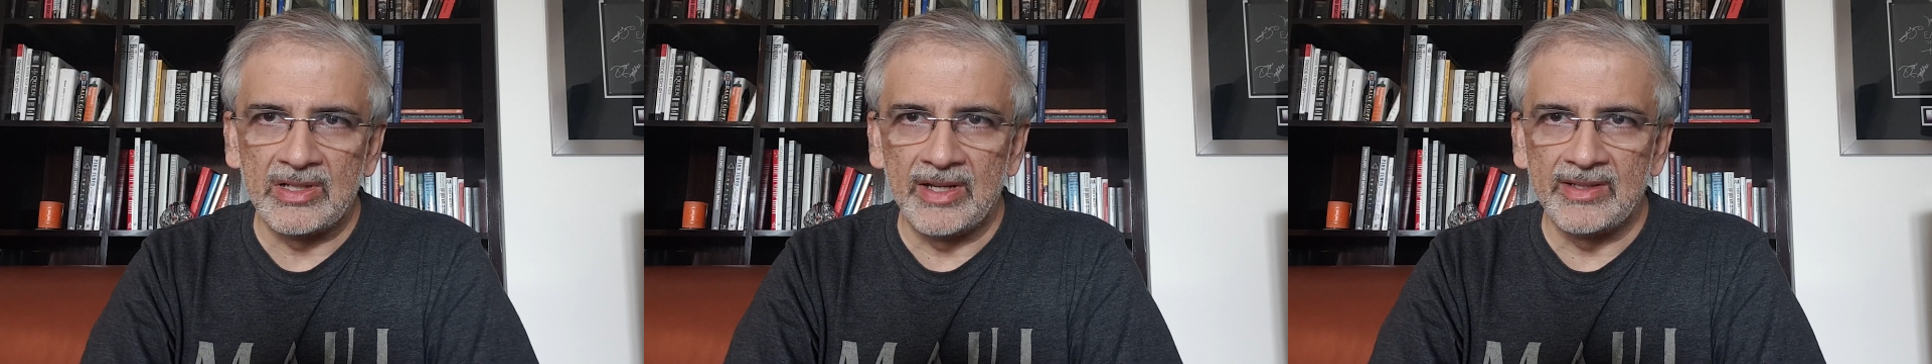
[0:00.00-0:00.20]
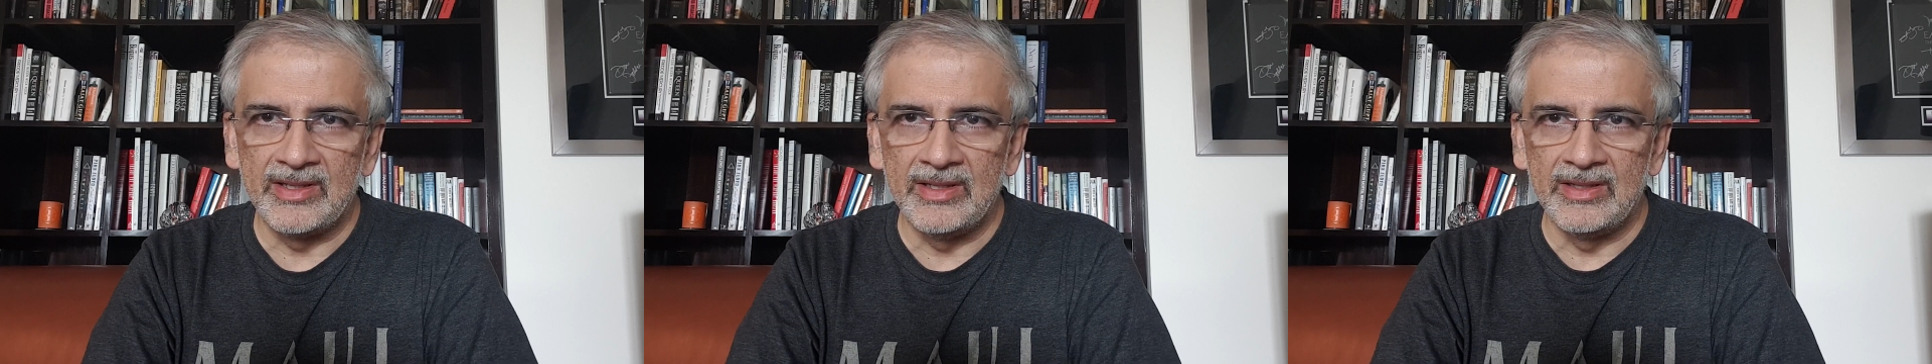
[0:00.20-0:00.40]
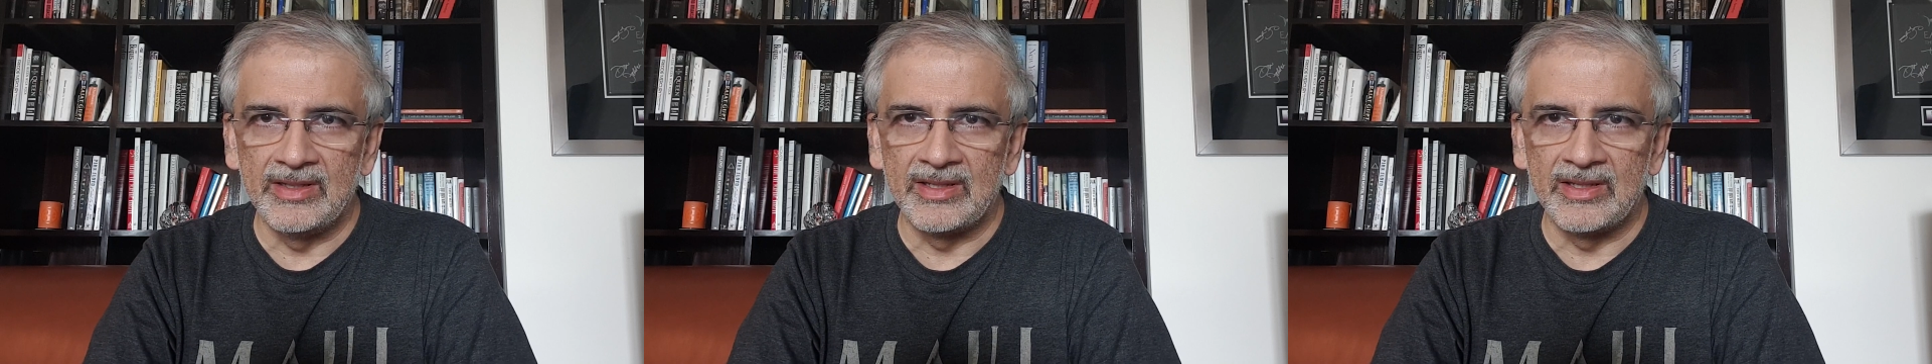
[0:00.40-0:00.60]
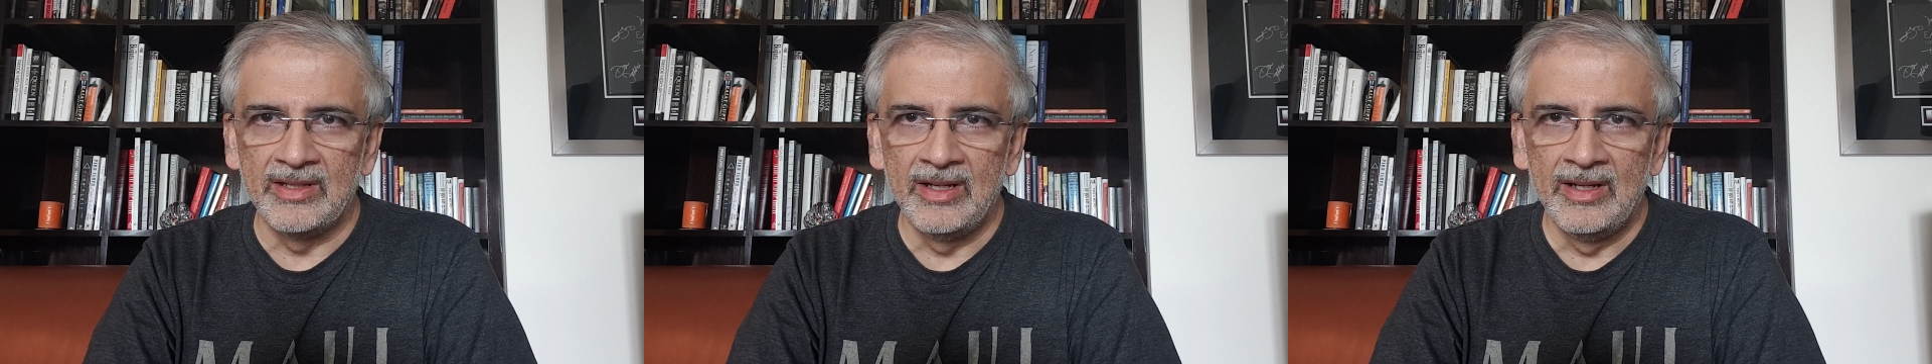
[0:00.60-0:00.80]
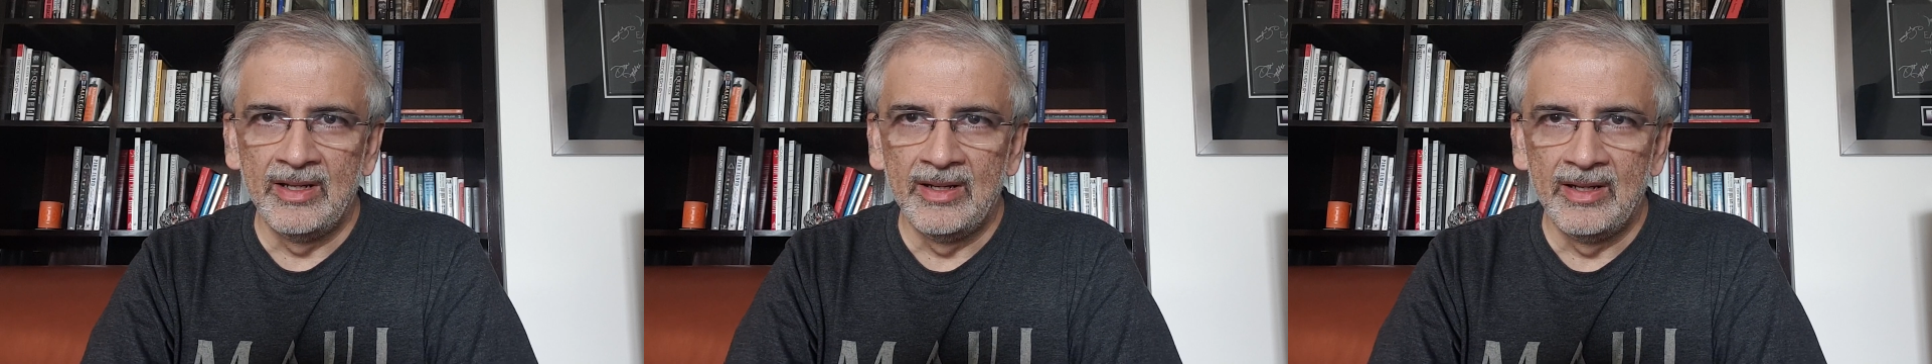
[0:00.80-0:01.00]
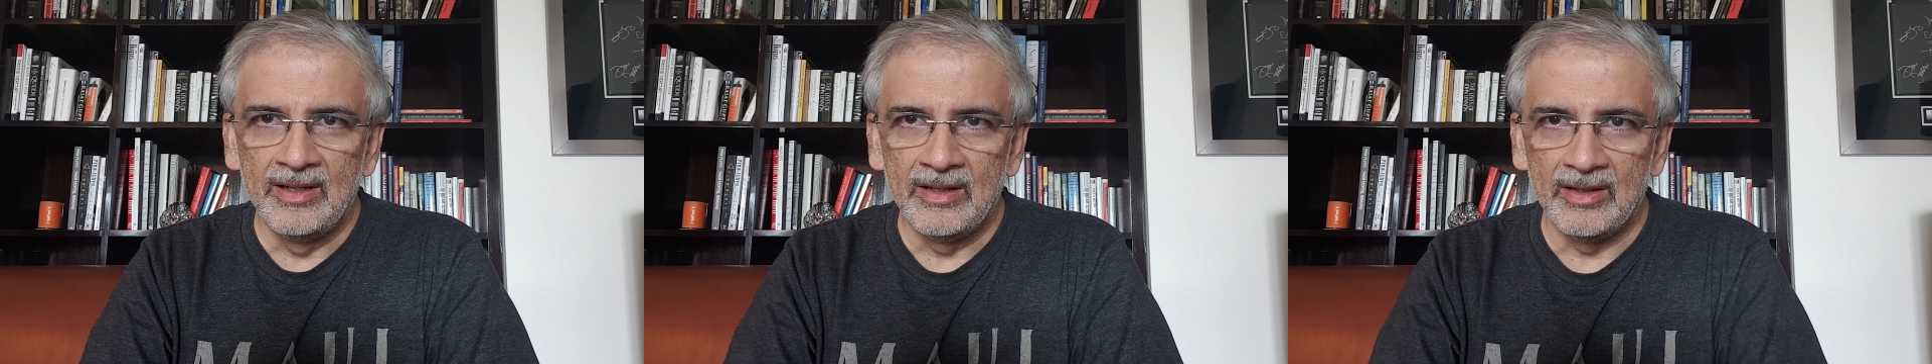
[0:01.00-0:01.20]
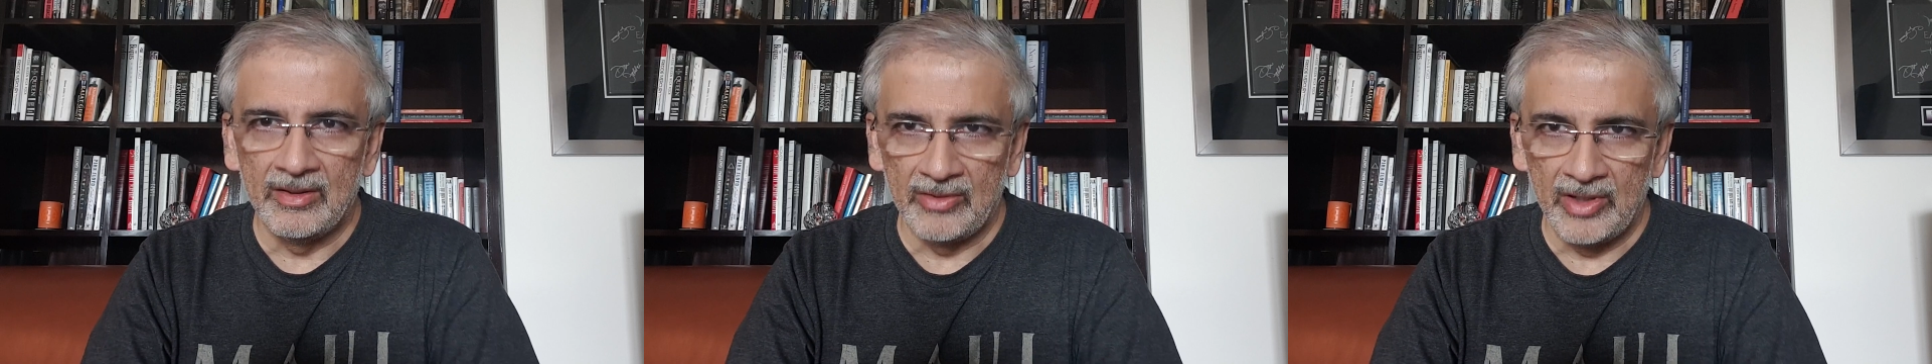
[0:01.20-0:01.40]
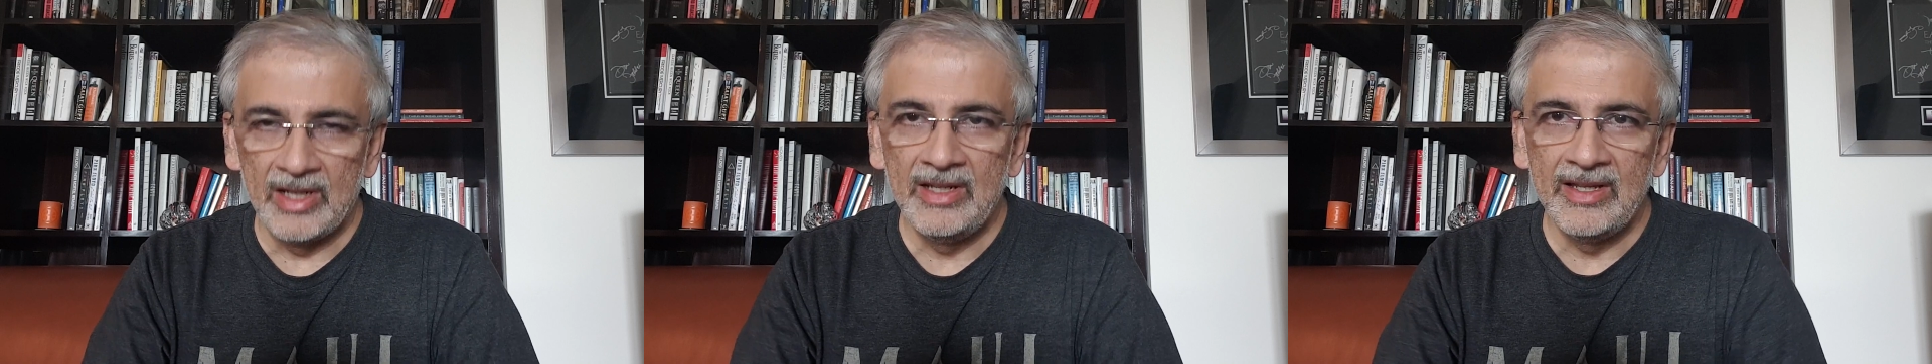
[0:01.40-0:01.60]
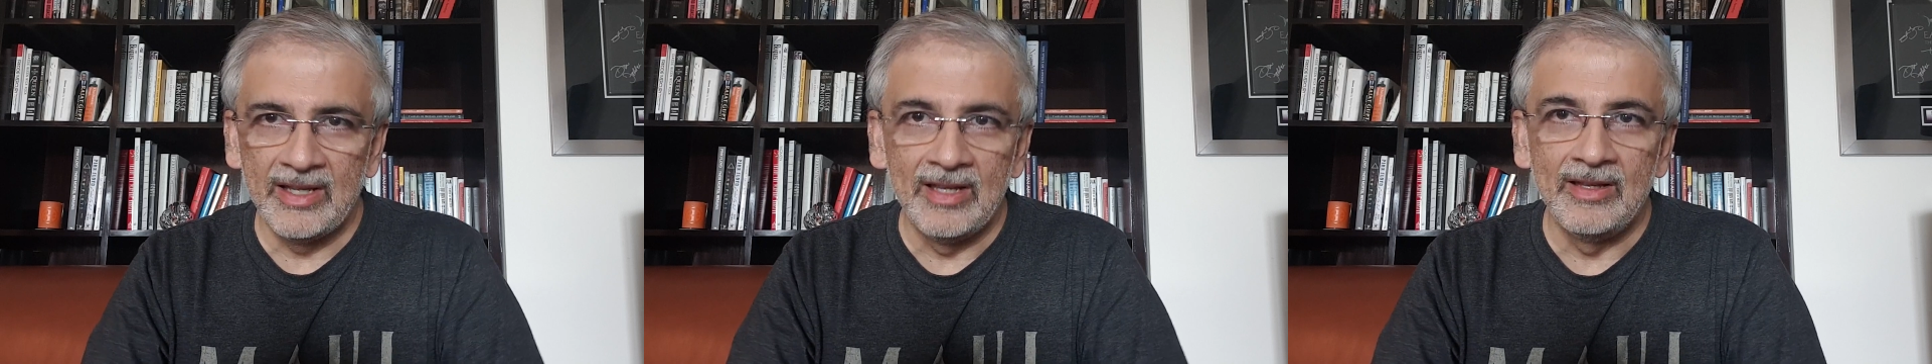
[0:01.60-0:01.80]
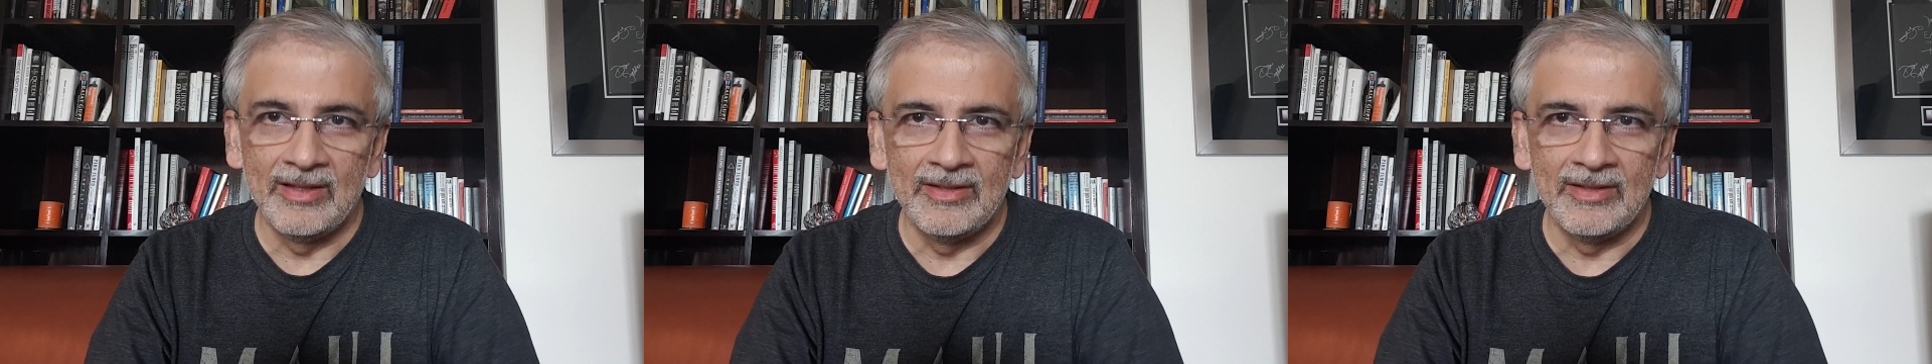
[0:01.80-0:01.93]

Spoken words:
lessons really,